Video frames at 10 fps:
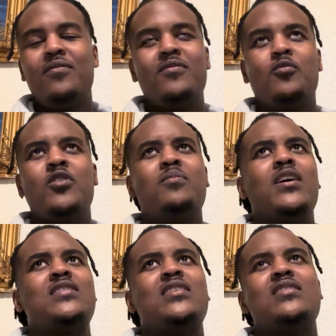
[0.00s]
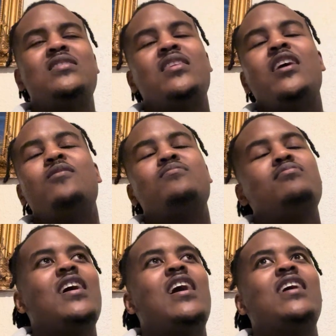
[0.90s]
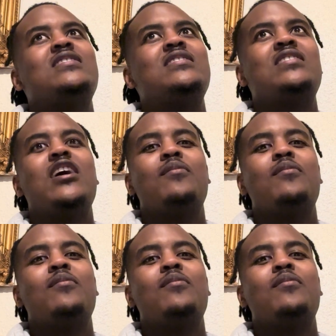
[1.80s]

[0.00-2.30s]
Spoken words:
One of my sets today, I had to set